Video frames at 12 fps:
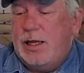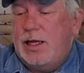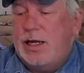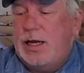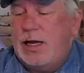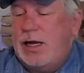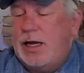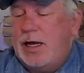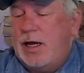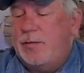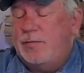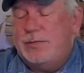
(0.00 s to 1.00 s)

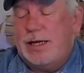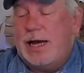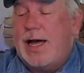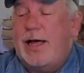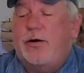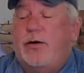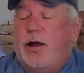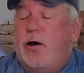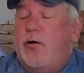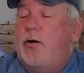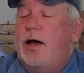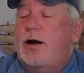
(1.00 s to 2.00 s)
I don't
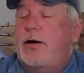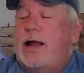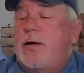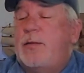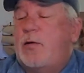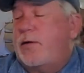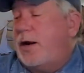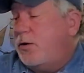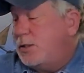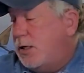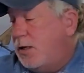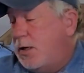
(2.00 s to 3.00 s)
know. I don't have my
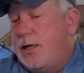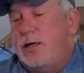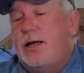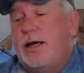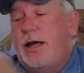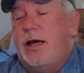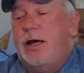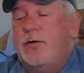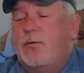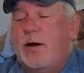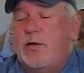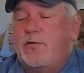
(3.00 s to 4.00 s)
readers on, and
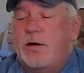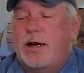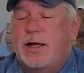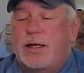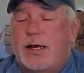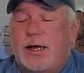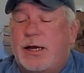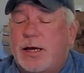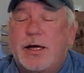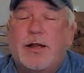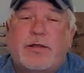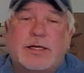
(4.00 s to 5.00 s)
quite frankly,
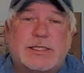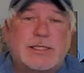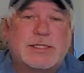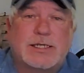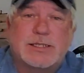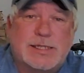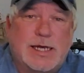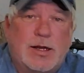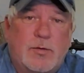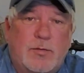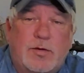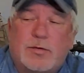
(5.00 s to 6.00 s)
this is
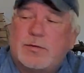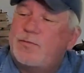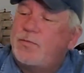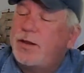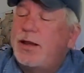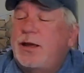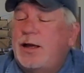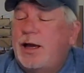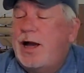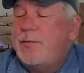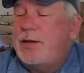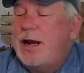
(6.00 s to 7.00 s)
unsellable.
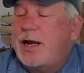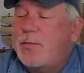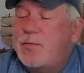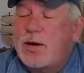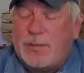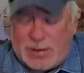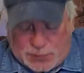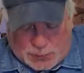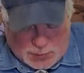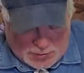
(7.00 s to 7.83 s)
I mean, I could probably throw